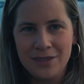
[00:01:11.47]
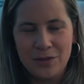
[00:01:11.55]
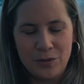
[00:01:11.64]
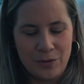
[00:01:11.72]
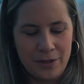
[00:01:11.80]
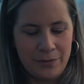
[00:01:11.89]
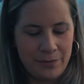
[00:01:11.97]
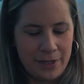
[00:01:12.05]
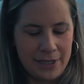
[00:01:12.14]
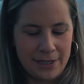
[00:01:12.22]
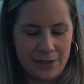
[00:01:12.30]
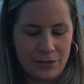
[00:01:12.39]
So
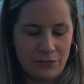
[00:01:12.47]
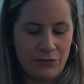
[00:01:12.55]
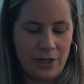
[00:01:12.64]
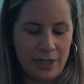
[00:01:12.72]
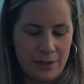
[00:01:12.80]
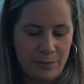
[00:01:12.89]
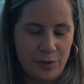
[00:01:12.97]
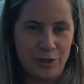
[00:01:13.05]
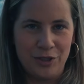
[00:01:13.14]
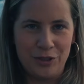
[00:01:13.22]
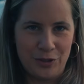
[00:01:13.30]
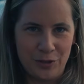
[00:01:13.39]
it's very
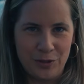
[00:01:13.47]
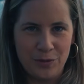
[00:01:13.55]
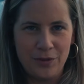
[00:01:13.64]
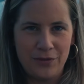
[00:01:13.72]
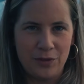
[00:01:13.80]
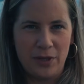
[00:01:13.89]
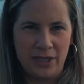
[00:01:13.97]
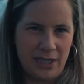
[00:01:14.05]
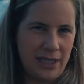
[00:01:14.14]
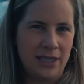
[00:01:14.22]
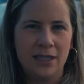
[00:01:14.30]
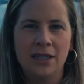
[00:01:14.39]
important to do so if you're wanting
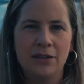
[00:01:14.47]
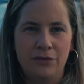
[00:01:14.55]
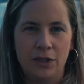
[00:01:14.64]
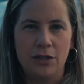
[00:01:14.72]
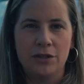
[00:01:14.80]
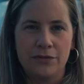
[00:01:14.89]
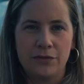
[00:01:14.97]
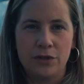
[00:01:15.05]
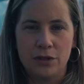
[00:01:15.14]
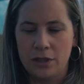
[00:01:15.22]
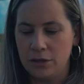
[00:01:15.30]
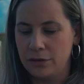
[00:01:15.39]
like flowers
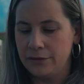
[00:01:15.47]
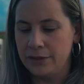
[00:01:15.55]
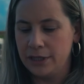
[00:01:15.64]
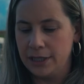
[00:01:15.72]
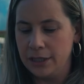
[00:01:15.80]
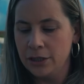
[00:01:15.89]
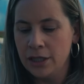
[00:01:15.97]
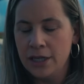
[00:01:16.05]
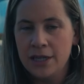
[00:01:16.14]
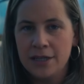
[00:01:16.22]
for a lot of the year.